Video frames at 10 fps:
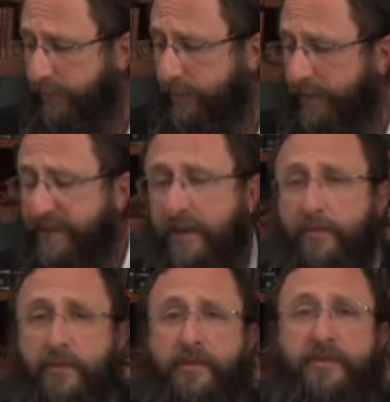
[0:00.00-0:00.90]
For
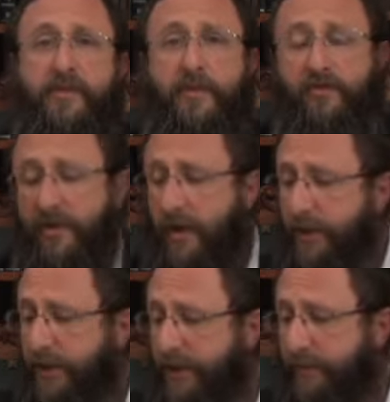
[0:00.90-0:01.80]
example, there is a
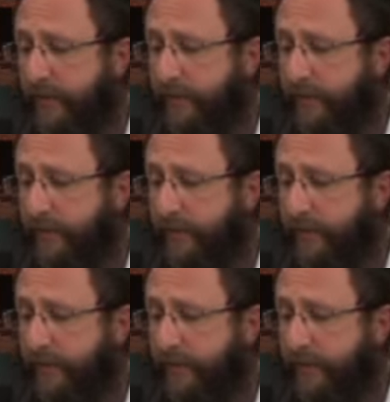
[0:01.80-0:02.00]
midrash, the